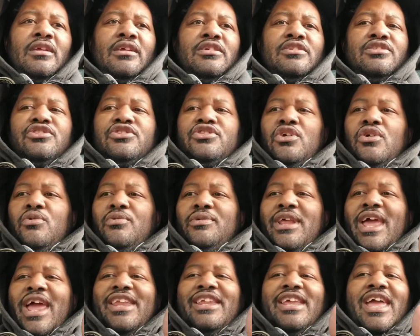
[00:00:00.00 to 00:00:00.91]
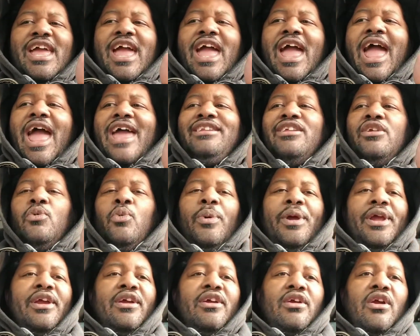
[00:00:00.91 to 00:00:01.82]
shown
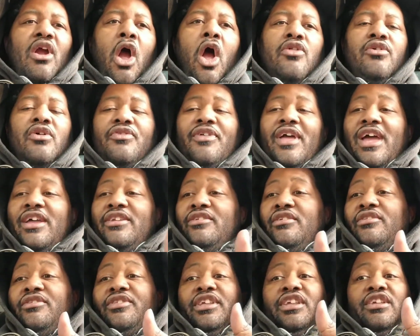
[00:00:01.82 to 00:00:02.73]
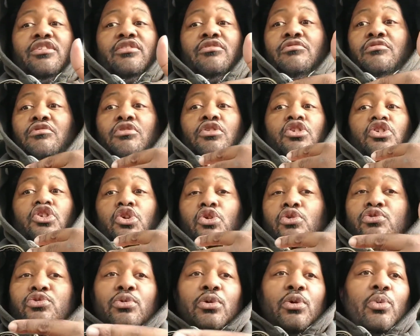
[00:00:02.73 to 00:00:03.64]
anywhere other than the
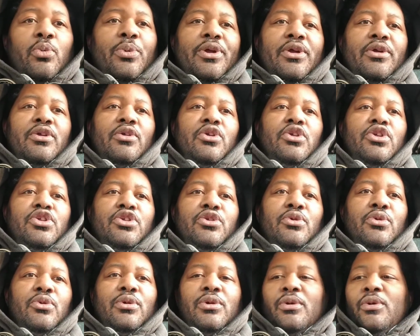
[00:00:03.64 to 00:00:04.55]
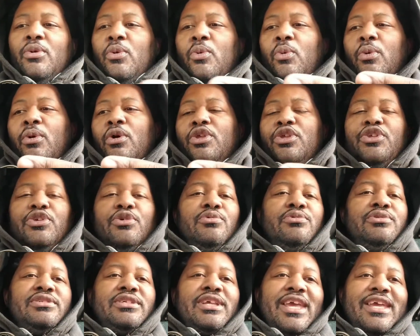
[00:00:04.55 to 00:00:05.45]
usual
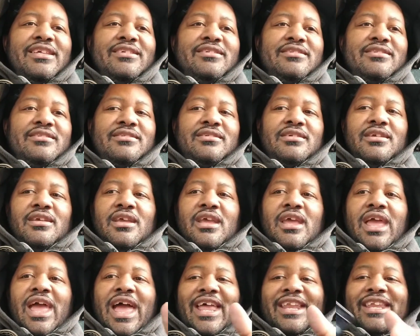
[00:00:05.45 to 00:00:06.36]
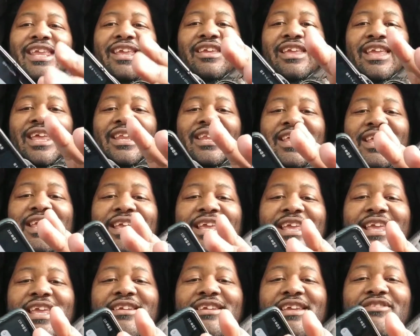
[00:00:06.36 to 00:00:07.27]
use case. And
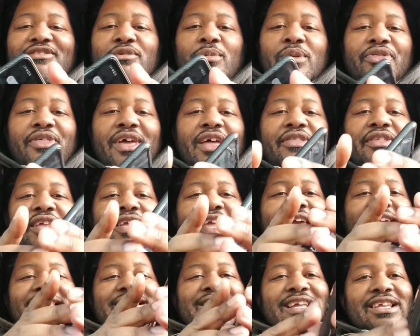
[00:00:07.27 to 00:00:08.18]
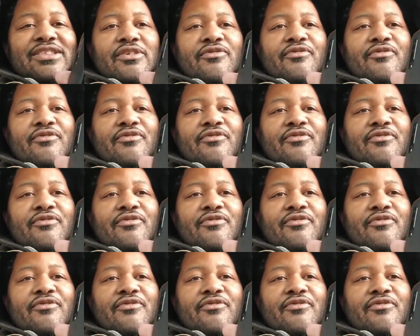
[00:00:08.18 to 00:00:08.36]
even with that, the case that the